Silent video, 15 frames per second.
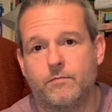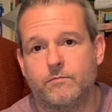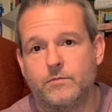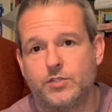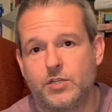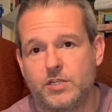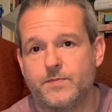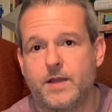
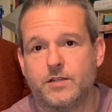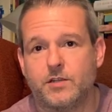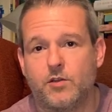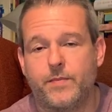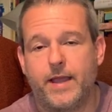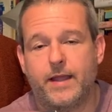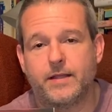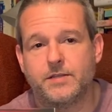she's about to
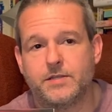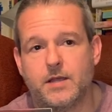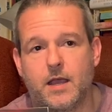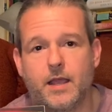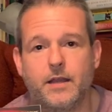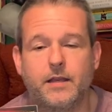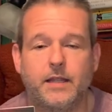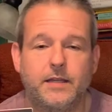go back
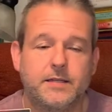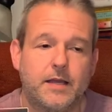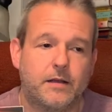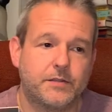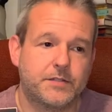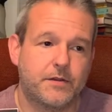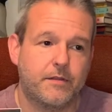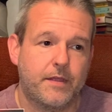inside, and he
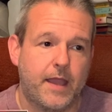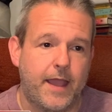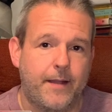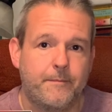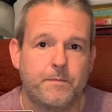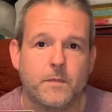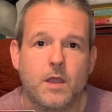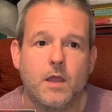tells her
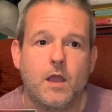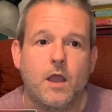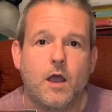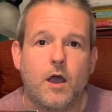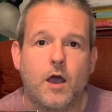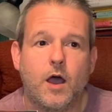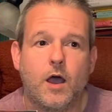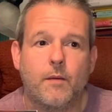that
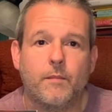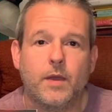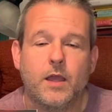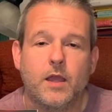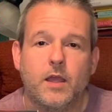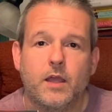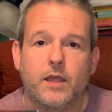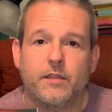
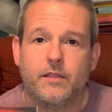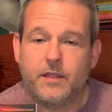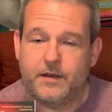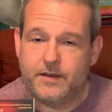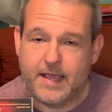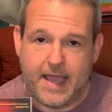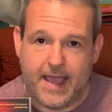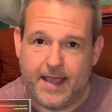the
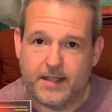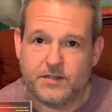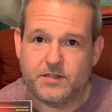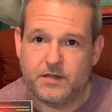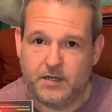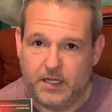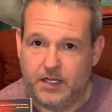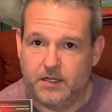dads
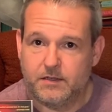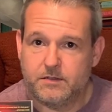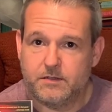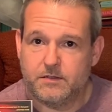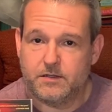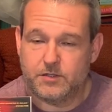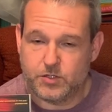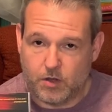need
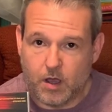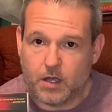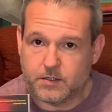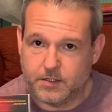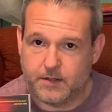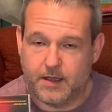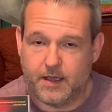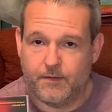to talk
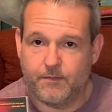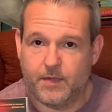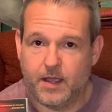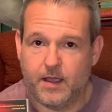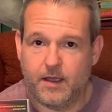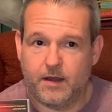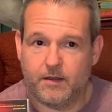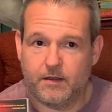to them
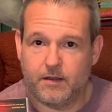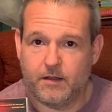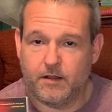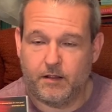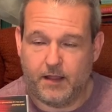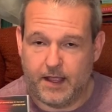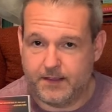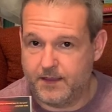and
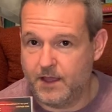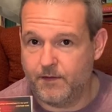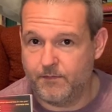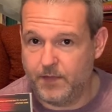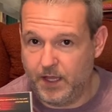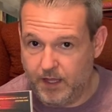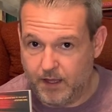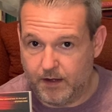let
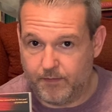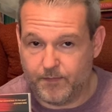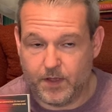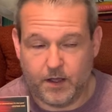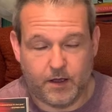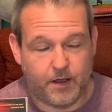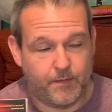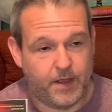them in,
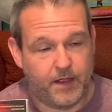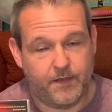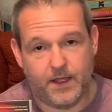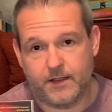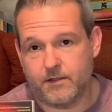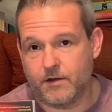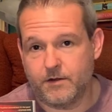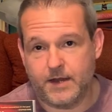and
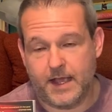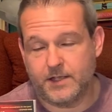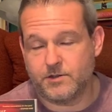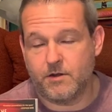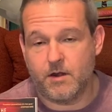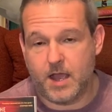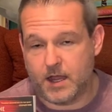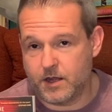that her
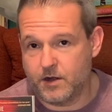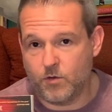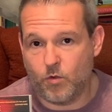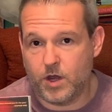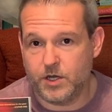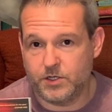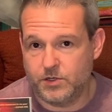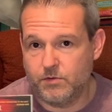dads are not going to
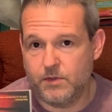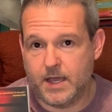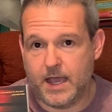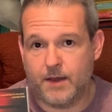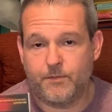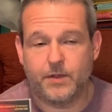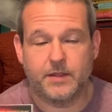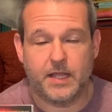want to do
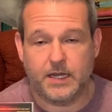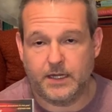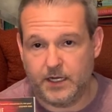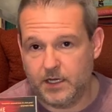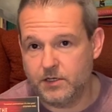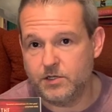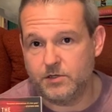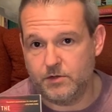that, but they
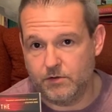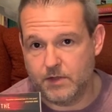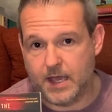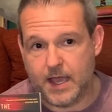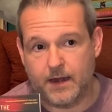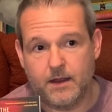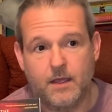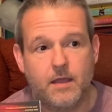need to do
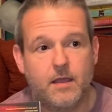that